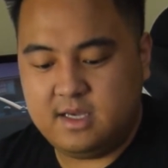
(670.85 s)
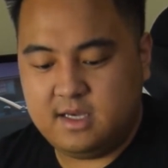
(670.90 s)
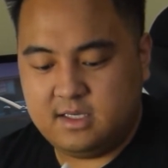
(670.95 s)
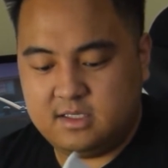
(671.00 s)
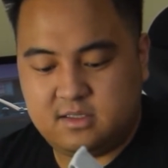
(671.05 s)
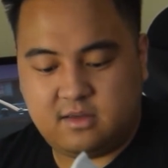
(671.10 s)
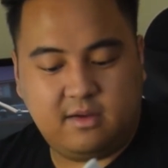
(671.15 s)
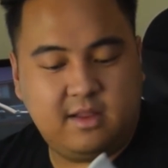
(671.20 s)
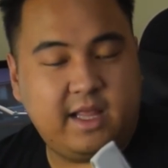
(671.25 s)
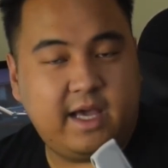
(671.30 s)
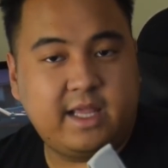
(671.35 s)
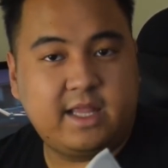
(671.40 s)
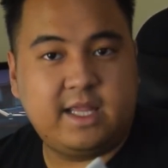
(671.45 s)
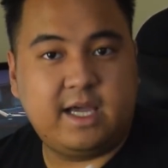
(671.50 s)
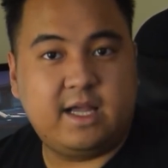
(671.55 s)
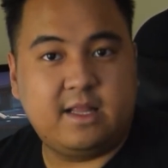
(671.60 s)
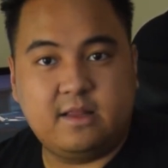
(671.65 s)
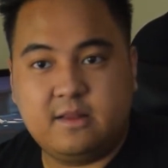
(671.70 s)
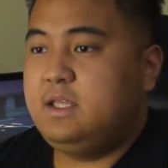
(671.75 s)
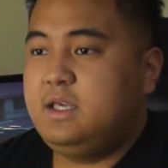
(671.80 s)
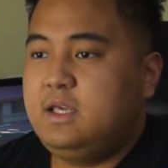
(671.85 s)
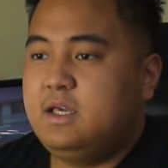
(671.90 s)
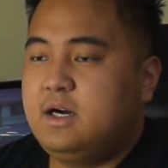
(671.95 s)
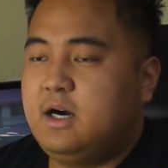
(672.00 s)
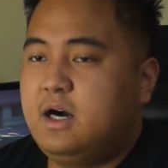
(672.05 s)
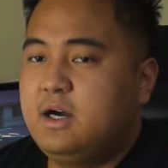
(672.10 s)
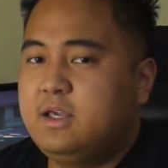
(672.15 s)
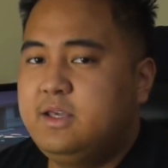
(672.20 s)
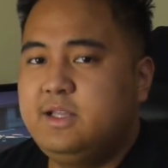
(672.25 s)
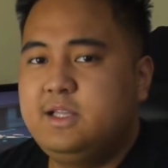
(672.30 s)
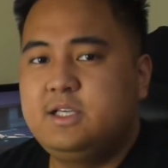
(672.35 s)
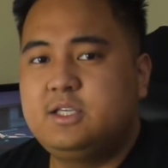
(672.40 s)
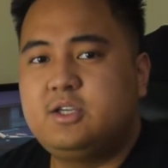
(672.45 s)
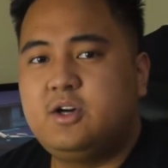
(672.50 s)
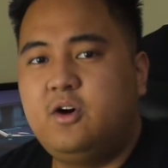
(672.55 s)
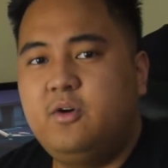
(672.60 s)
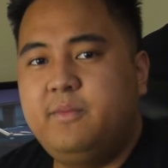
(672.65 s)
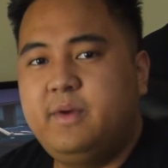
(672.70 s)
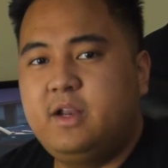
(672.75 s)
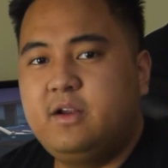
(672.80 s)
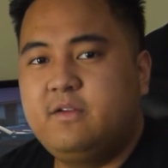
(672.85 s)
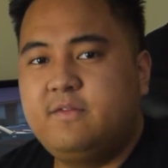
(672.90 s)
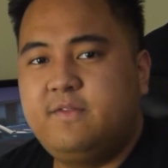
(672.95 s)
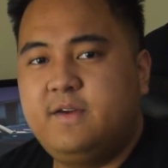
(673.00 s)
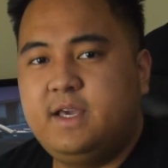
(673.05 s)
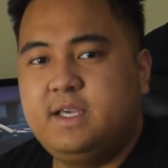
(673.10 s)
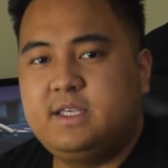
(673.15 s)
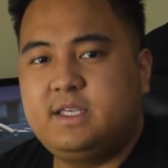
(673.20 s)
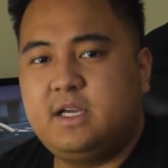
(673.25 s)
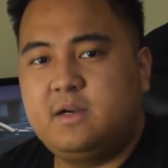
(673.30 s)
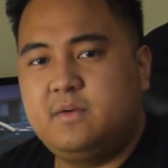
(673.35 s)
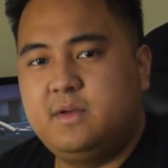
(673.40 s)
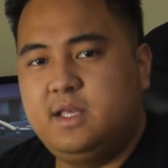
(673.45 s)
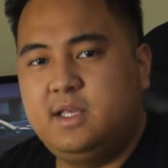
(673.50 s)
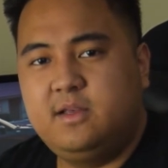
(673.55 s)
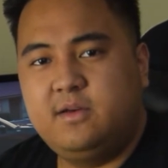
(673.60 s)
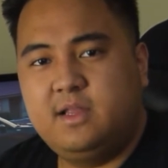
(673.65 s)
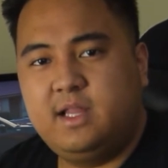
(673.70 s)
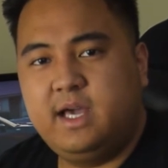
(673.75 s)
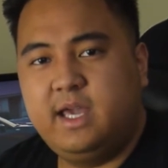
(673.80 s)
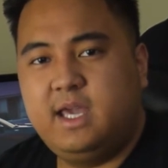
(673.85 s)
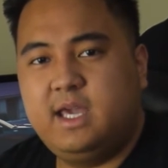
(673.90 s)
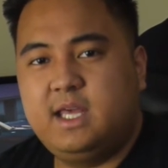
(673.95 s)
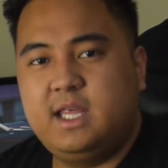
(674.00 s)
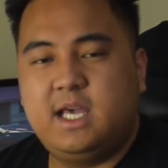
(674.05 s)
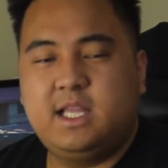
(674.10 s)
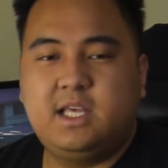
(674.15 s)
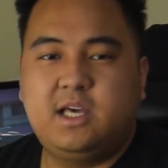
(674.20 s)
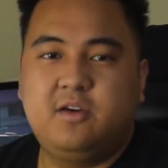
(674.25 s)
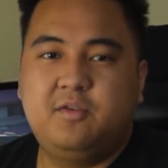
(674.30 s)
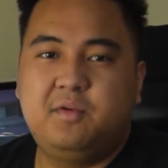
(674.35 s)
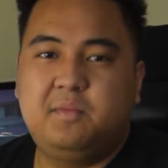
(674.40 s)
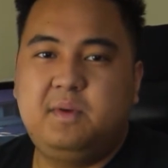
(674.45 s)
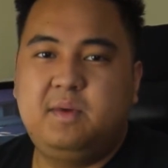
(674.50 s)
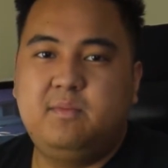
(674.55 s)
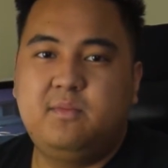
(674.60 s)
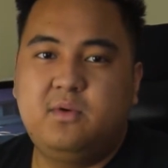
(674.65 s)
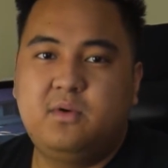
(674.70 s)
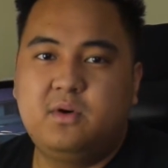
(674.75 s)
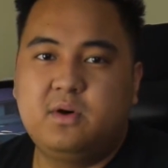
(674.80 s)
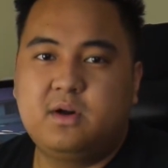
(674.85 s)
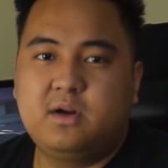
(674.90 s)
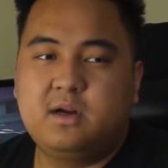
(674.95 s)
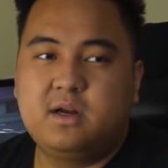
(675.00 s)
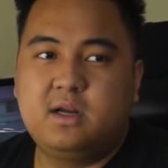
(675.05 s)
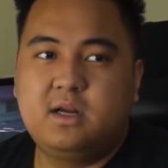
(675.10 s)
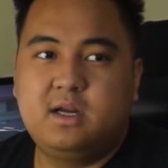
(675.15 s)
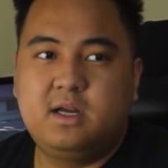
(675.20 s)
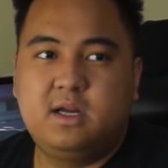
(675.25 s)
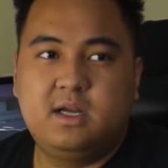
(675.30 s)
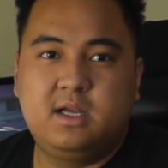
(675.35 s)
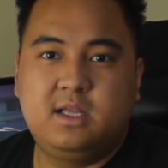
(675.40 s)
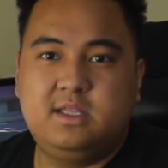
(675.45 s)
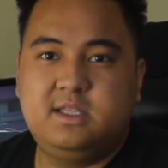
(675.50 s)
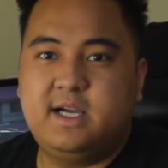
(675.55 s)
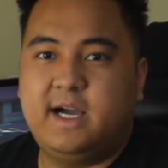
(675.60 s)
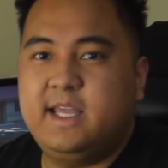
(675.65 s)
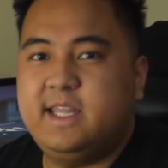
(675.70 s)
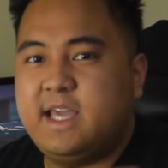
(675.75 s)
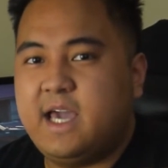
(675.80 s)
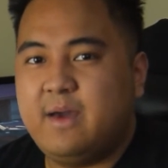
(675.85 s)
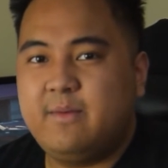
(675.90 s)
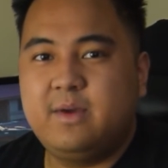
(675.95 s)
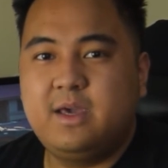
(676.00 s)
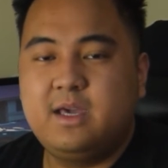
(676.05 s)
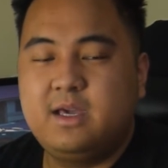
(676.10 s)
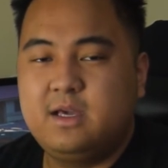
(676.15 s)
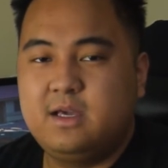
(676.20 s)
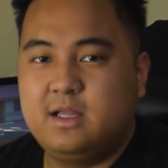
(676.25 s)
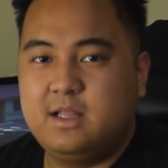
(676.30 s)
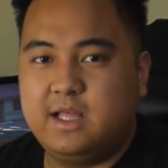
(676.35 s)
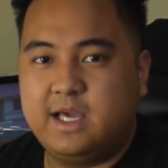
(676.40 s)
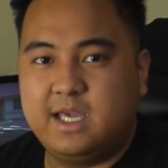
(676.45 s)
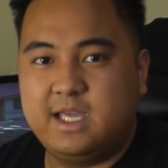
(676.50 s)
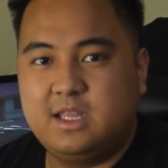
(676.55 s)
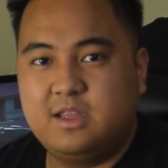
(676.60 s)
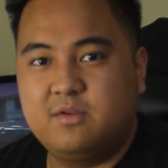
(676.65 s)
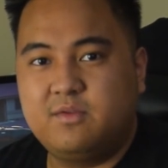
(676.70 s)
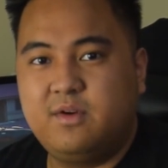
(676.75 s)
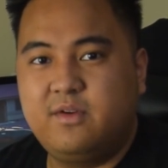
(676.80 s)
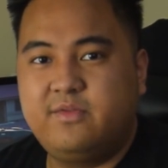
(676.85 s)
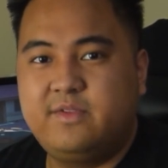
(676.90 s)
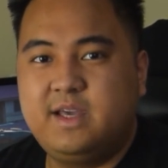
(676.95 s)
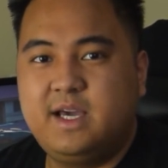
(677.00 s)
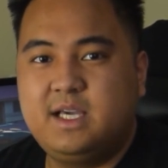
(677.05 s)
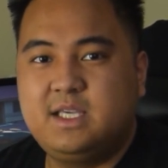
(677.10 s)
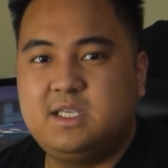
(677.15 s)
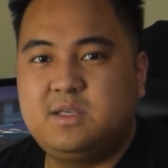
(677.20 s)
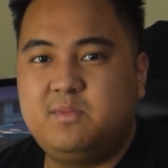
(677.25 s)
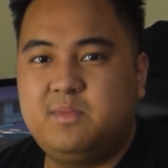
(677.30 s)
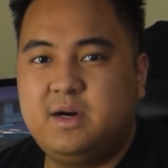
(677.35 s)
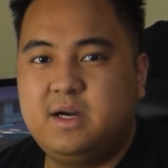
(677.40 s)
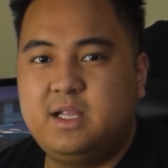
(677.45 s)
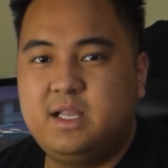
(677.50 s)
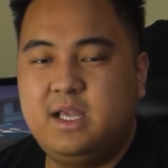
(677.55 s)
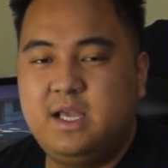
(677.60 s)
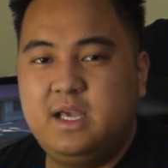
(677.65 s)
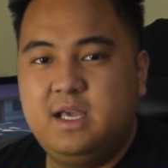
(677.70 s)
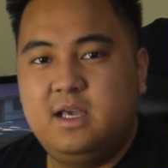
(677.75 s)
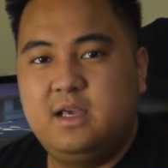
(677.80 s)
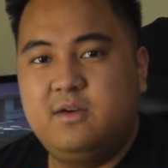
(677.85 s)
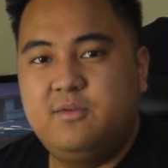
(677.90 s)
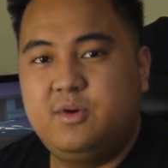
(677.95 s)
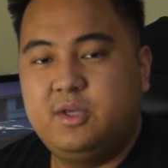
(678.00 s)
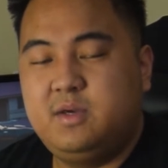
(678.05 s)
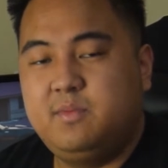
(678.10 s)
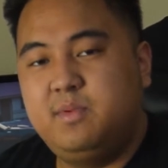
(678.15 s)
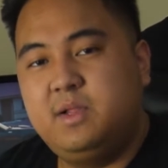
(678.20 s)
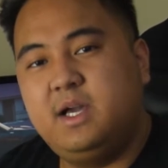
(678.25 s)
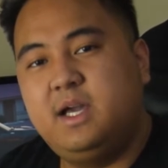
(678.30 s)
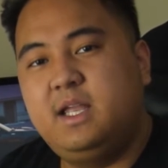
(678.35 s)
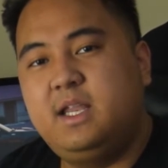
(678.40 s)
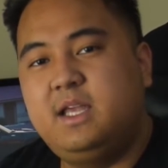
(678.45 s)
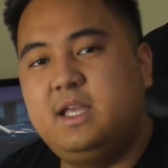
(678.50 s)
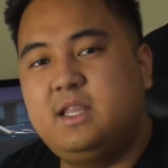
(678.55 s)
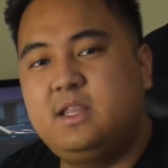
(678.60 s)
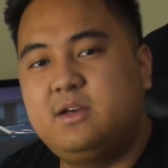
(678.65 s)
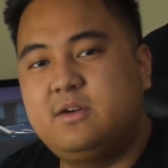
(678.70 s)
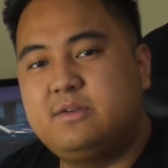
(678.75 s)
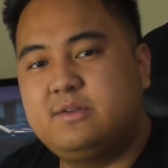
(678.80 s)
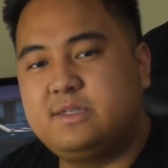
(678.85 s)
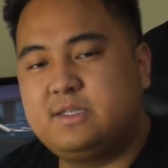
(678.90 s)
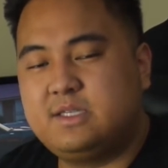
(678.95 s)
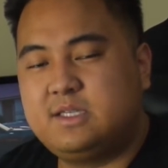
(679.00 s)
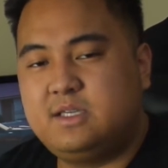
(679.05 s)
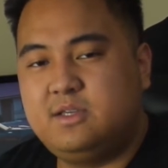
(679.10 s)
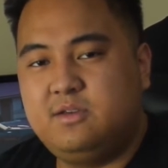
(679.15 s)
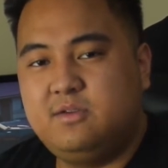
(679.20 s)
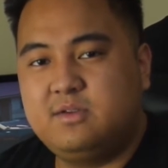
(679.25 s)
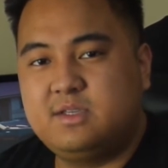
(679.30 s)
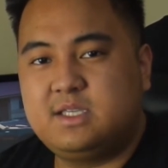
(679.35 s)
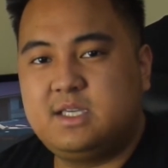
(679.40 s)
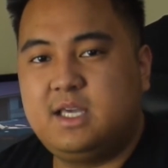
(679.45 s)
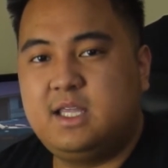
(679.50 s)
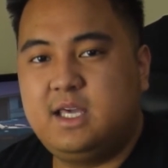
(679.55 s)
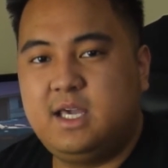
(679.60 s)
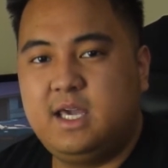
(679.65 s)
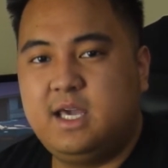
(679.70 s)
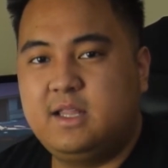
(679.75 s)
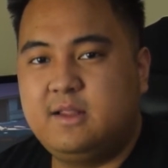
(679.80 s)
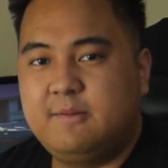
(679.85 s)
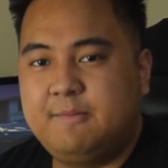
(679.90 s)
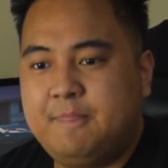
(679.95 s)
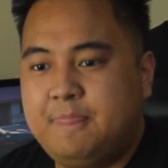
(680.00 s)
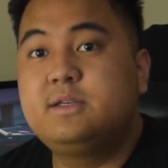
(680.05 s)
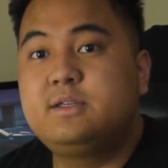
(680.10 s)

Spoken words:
So I like that. The Oculus home interface, I really don't like it. I thought it would be more dynamic like in the Rift S, but when you plug it in, you'll see it again.